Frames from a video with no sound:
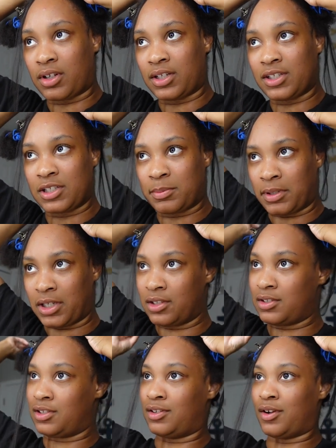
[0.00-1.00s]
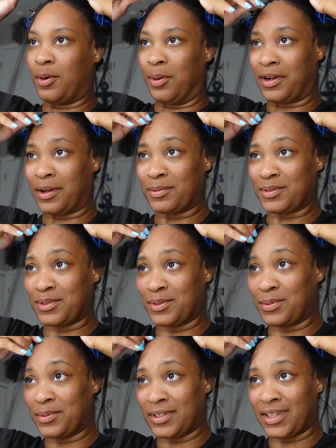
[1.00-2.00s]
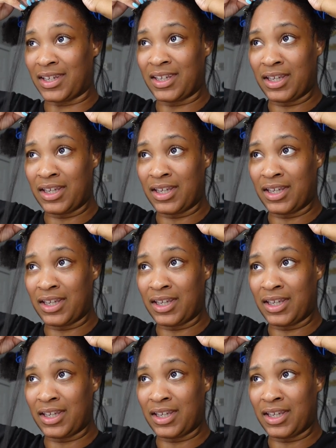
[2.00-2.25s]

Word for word: to explain to y'all what I was doing, that